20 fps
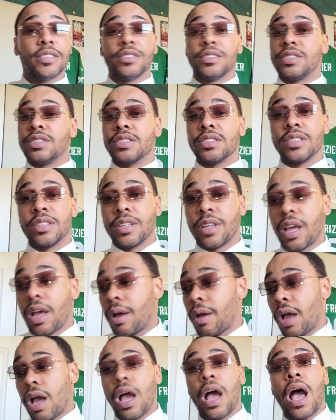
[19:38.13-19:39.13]
to
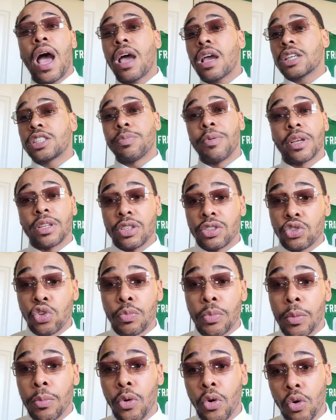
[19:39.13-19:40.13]
uh, I expect a
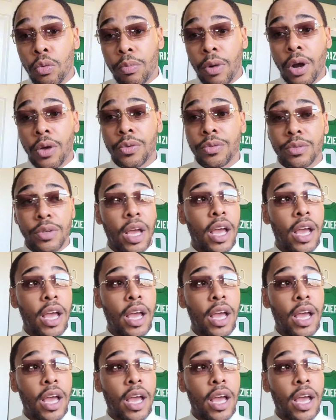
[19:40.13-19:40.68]
Super Bowl, bro.